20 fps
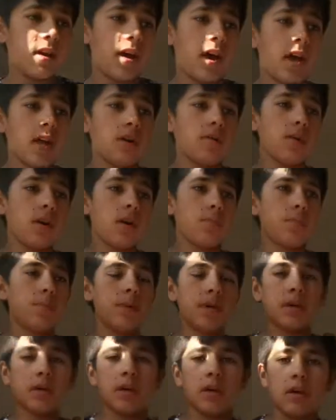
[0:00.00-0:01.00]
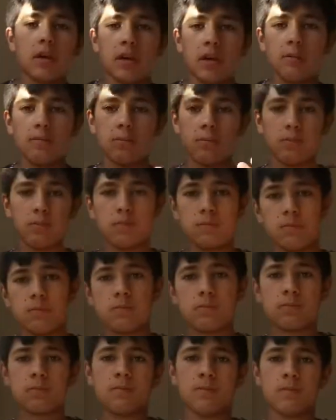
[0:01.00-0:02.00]
anyway, but um
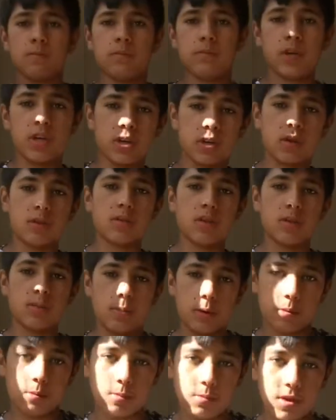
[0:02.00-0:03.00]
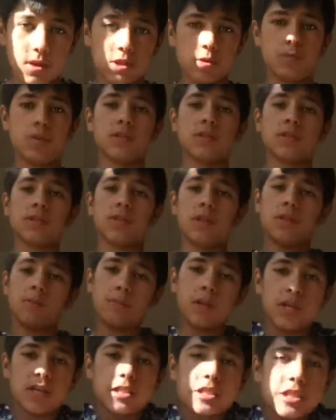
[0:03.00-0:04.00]
we're gonna go to the Pebble Beach, we're just gonna be